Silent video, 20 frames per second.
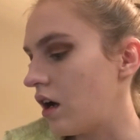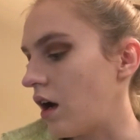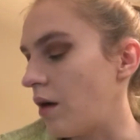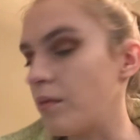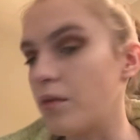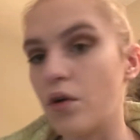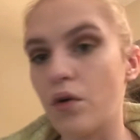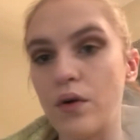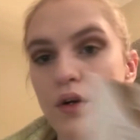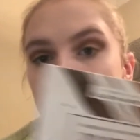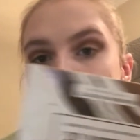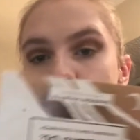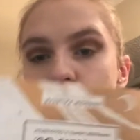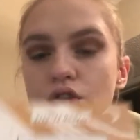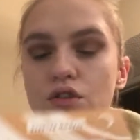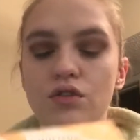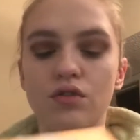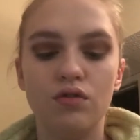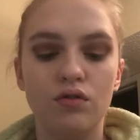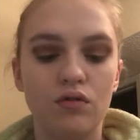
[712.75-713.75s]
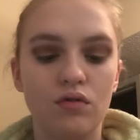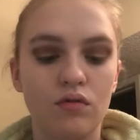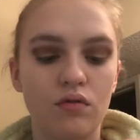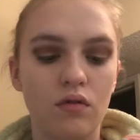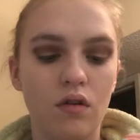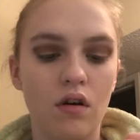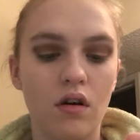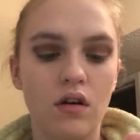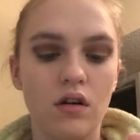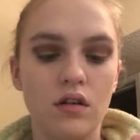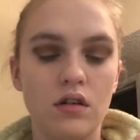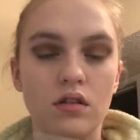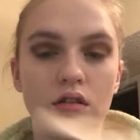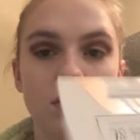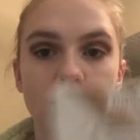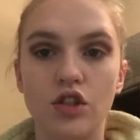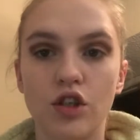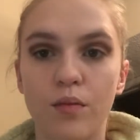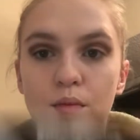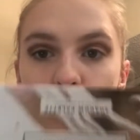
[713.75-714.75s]
I'm going to
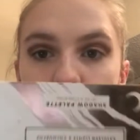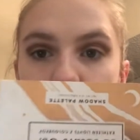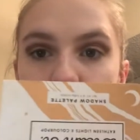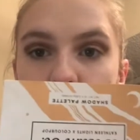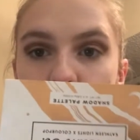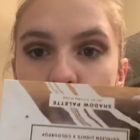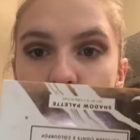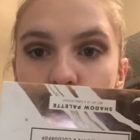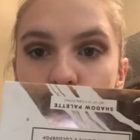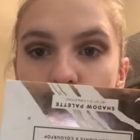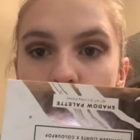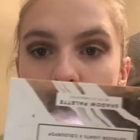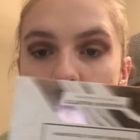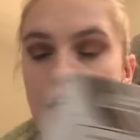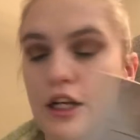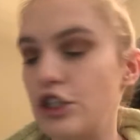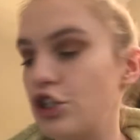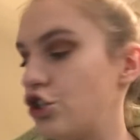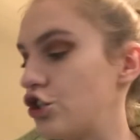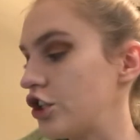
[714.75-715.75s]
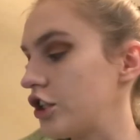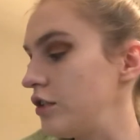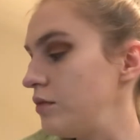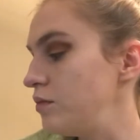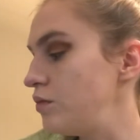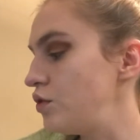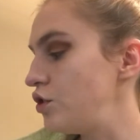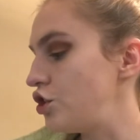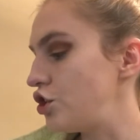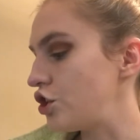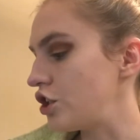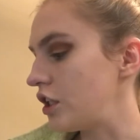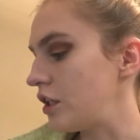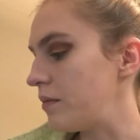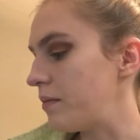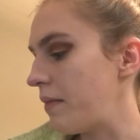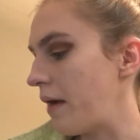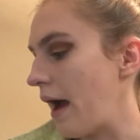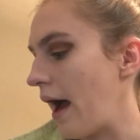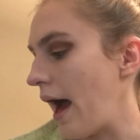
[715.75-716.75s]
jump over to my Dream
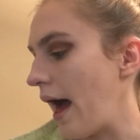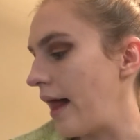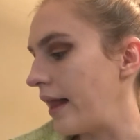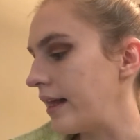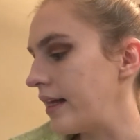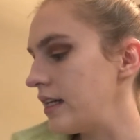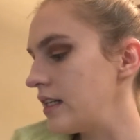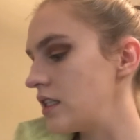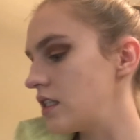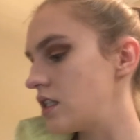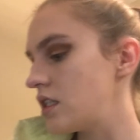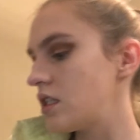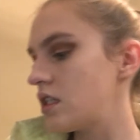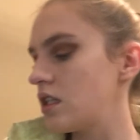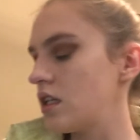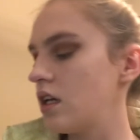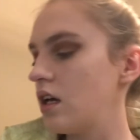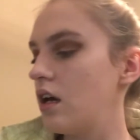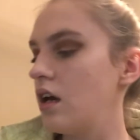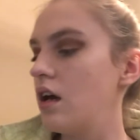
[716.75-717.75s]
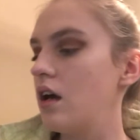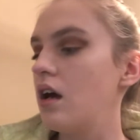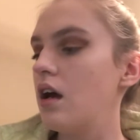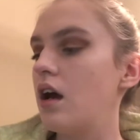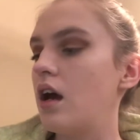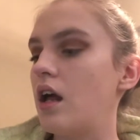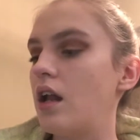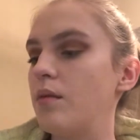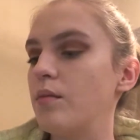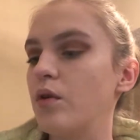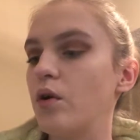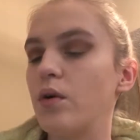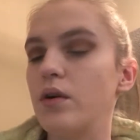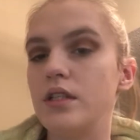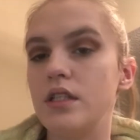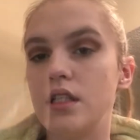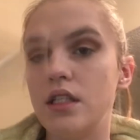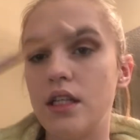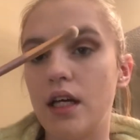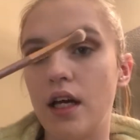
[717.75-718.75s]
Street palette. And I'm
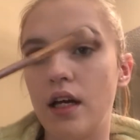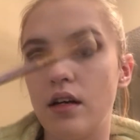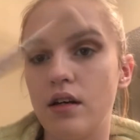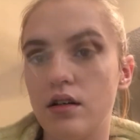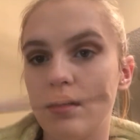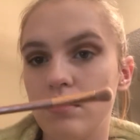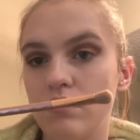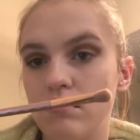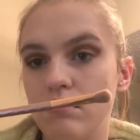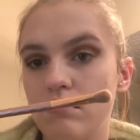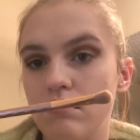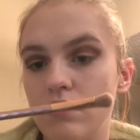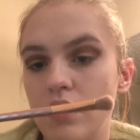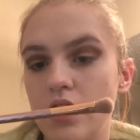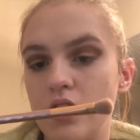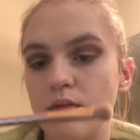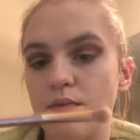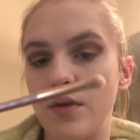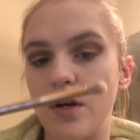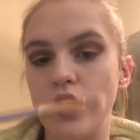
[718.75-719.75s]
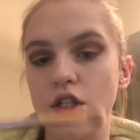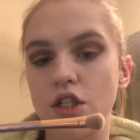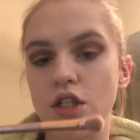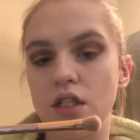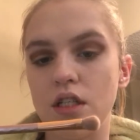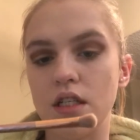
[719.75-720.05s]
going to take this brush.